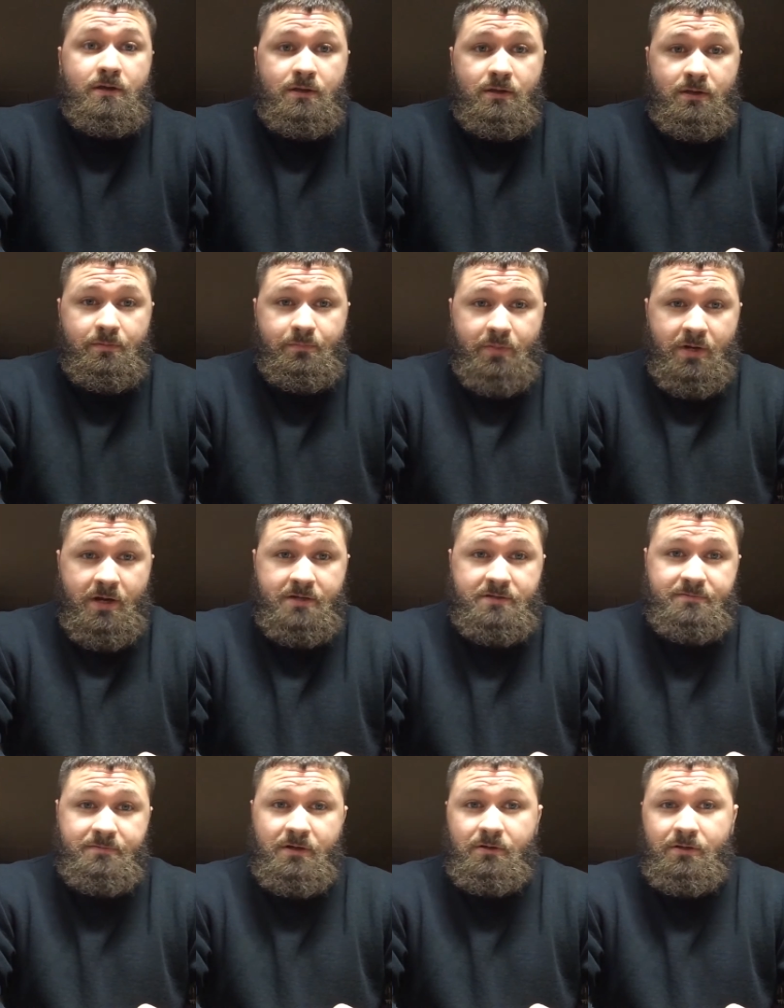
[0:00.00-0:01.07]
it packs
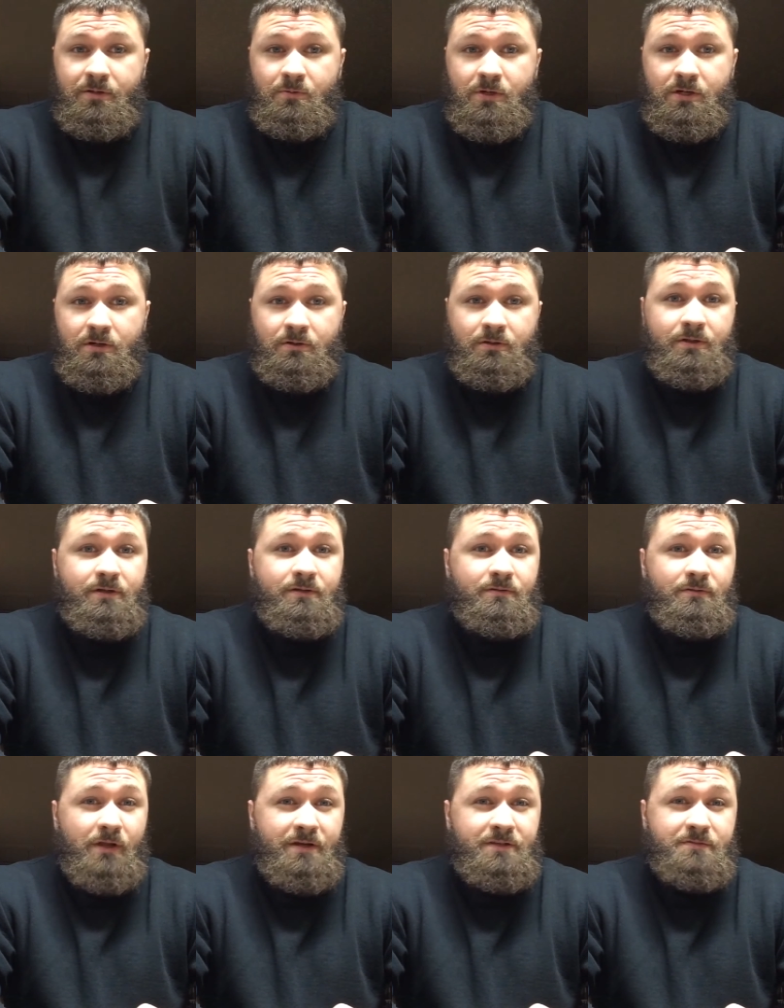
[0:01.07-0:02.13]
fairly well,
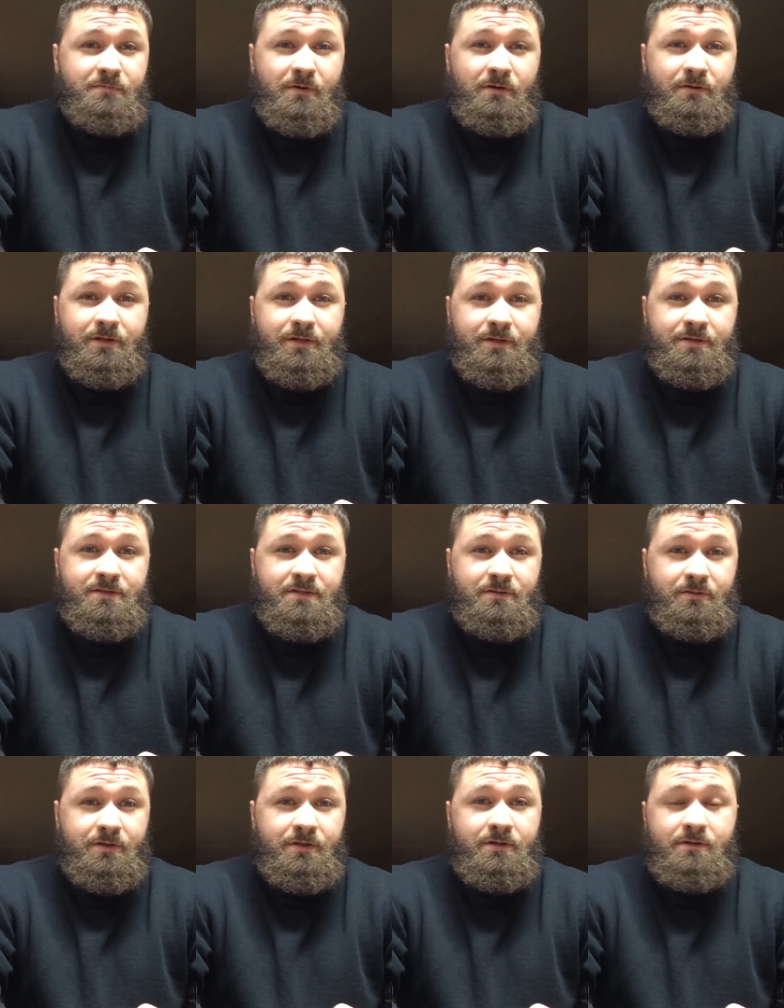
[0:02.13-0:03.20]
lights fairly
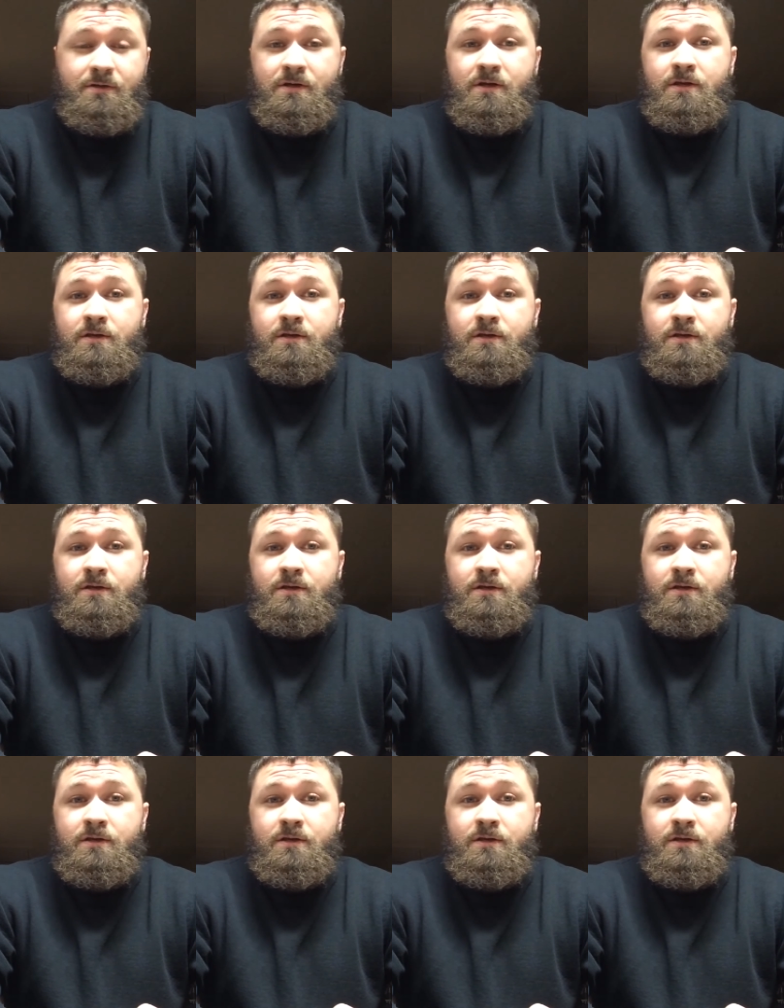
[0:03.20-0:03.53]
easily.